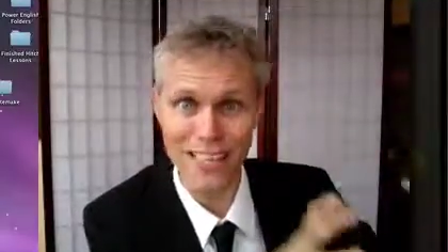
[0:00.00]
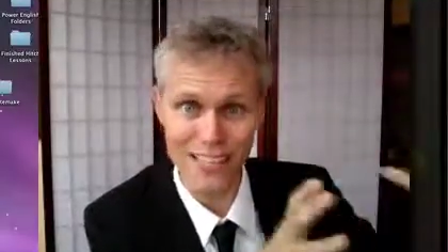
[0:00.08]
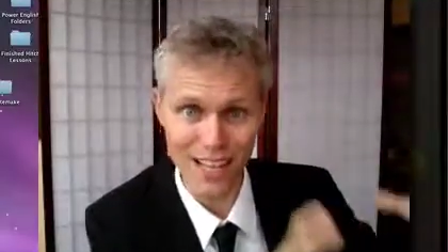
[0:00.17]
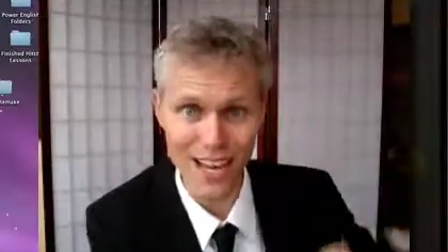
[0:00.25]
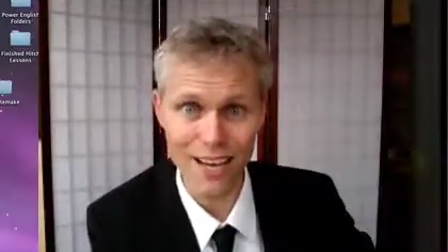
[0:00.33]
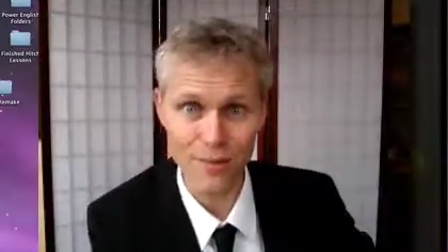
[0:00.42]

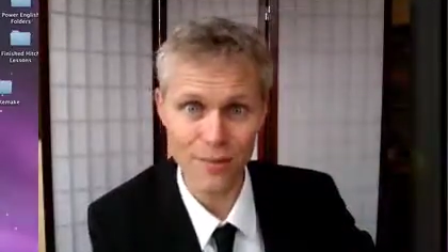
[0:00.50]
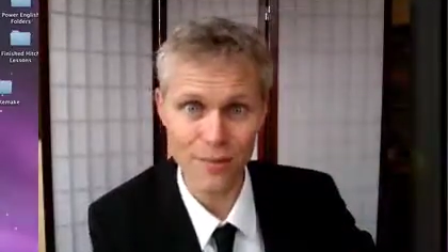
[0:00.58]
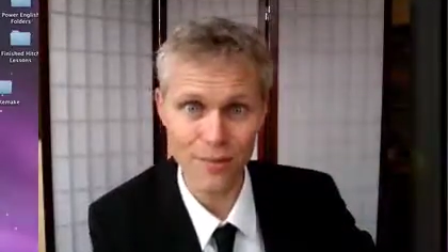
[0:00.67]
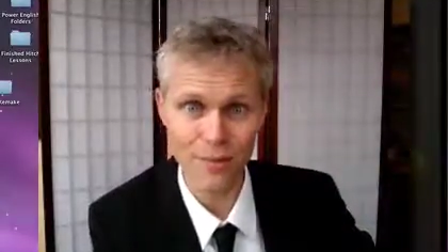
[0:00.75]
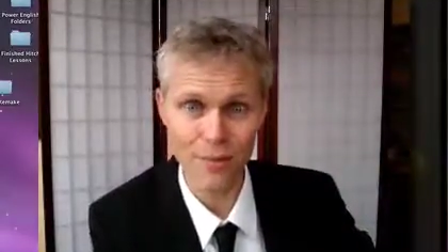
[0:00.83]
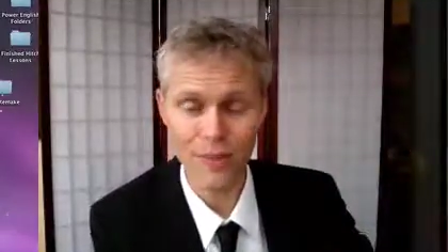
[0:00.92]

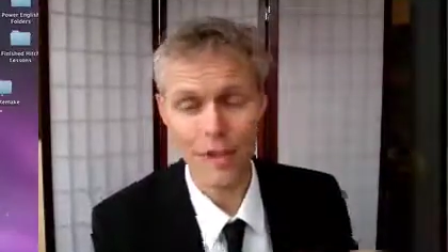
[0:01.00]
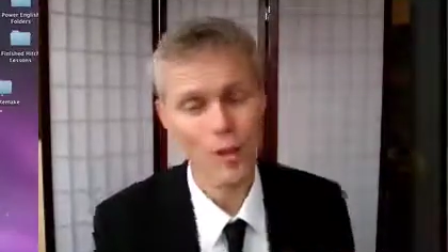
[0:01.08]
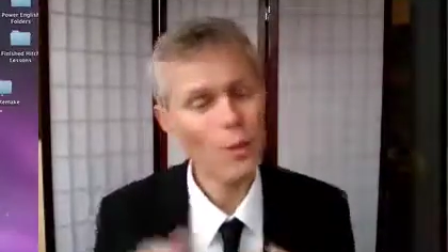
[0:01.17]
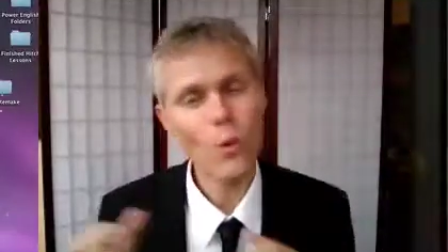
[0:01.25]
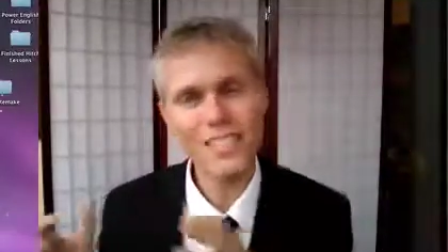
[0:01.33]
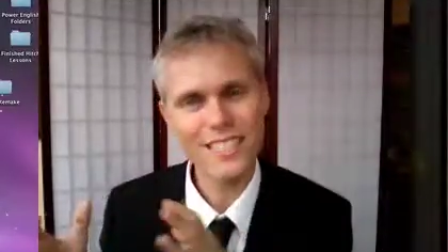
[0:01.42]
life.
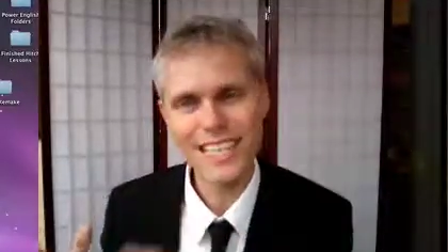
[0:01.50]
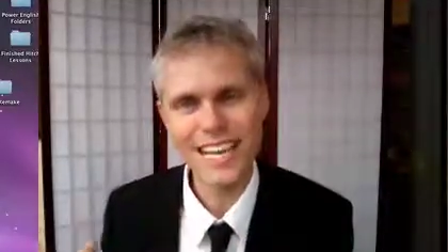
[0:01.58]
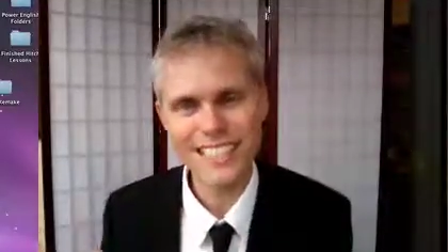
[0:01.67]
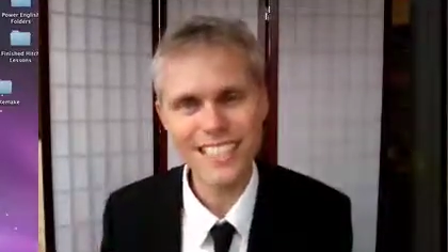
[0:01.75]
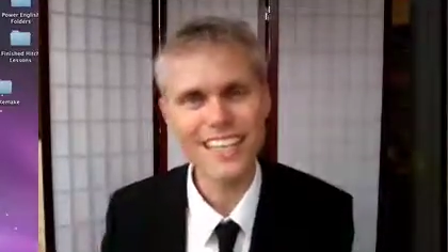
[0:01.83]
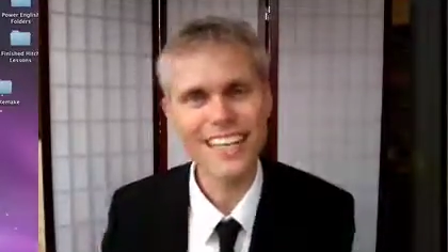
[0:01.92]
What's
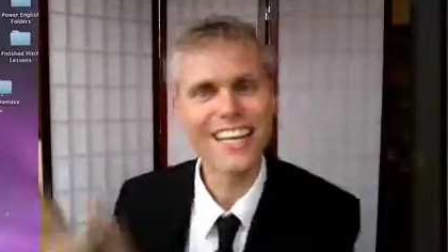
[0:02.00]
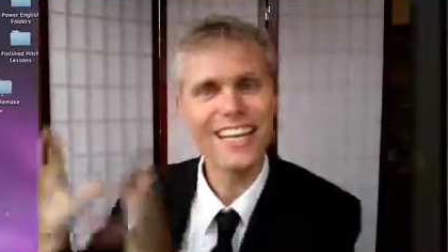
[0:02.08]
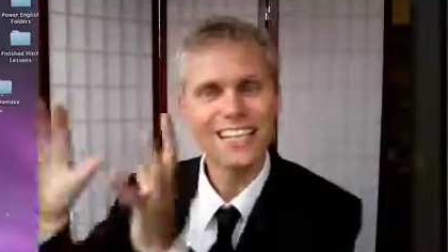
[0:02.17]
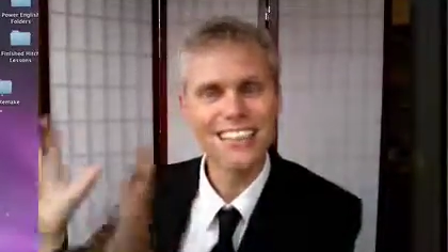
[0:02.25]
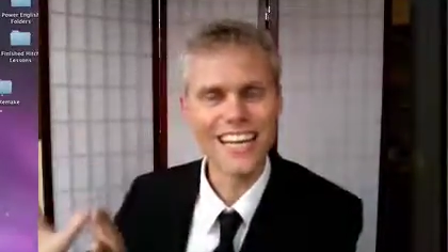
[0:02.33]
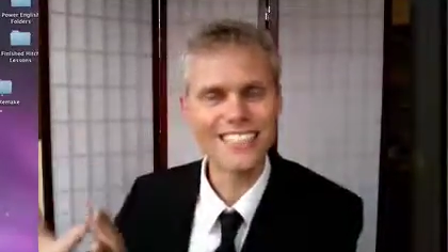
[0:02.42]
destiny?
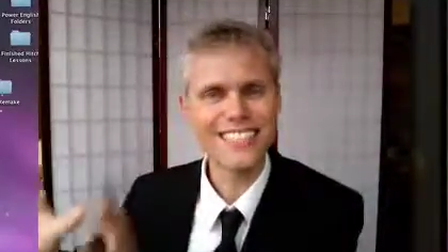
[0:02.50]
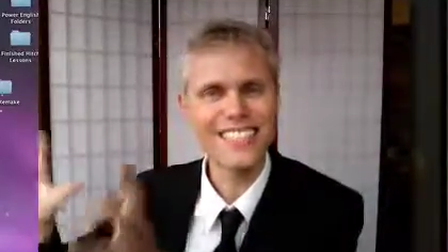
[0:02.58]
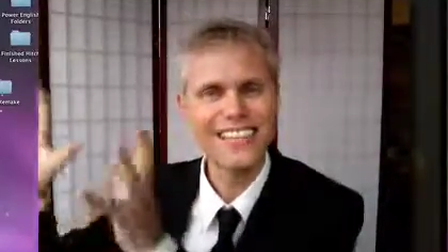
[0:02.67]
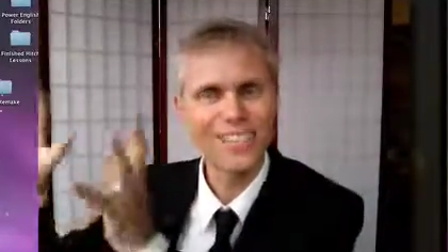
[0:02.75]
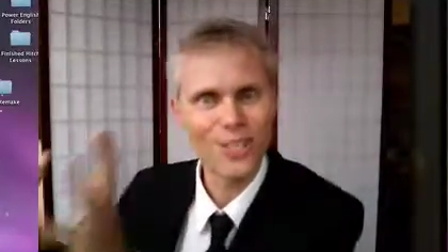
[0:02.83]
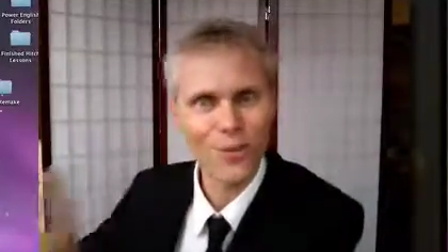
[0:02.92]

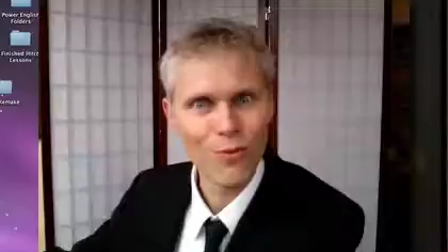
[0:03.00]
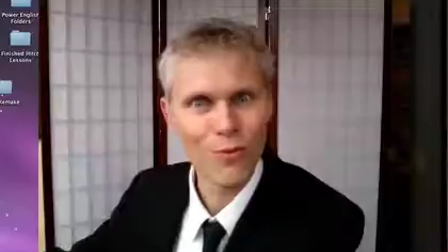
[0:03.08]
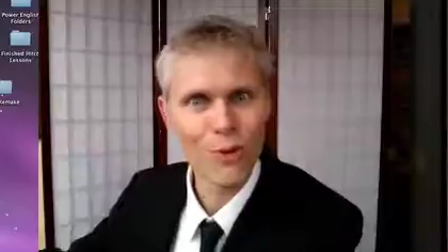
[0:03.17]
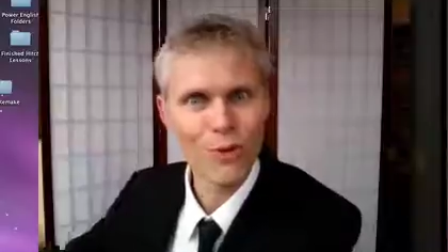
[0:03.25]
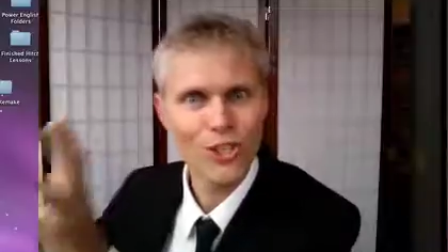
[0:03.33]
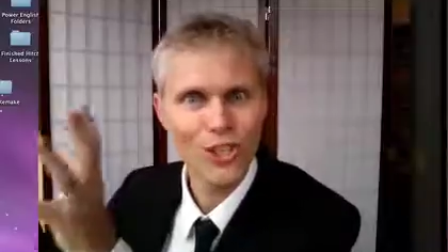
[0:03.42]
Destiny is your
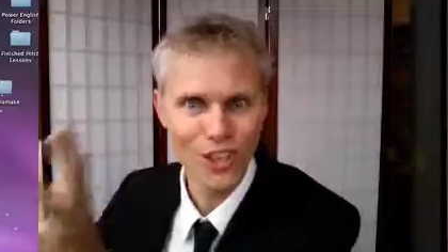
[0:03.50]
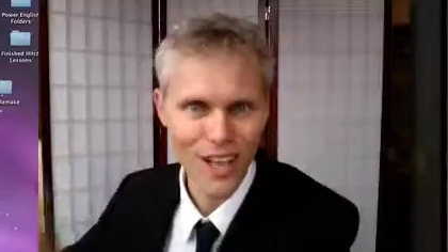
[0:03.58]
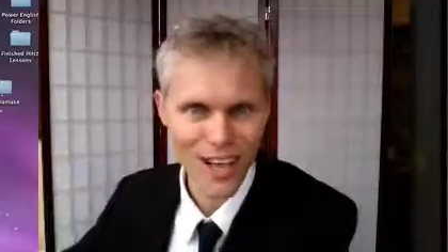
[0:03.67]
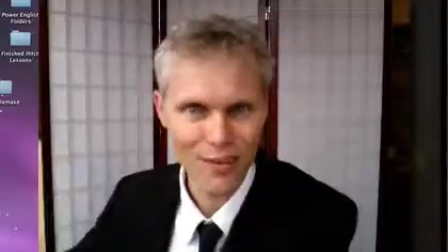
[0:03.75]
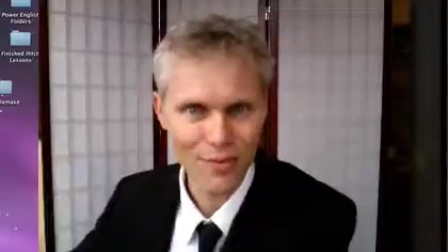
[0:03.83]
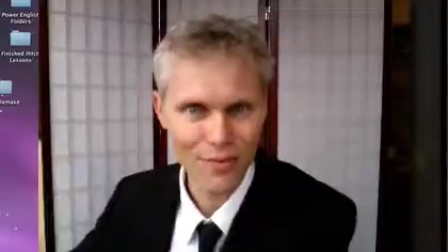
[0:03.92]
future
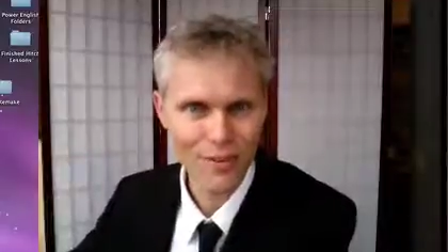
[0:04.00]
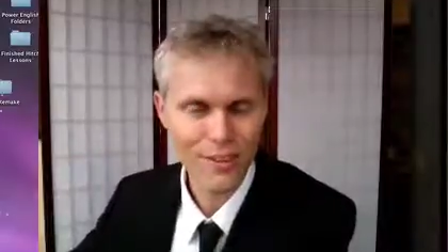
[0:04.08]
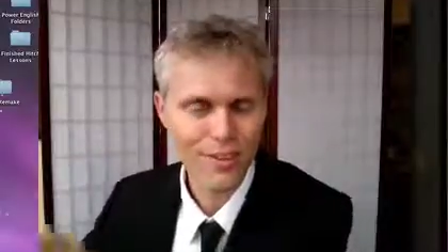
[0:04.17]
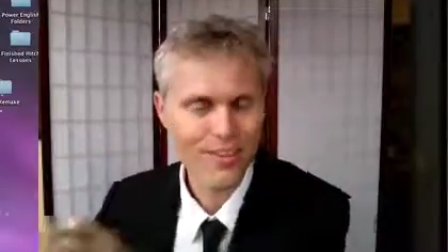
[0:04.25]
life.